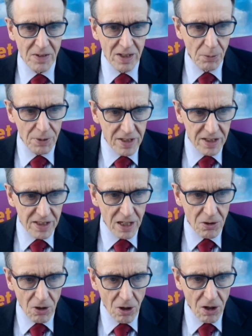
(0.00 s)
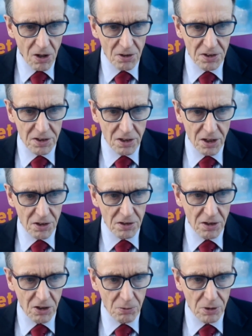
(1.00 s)
So we can go on and on
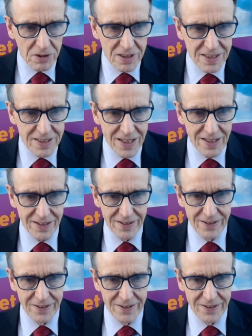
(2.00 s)
and on what he's done.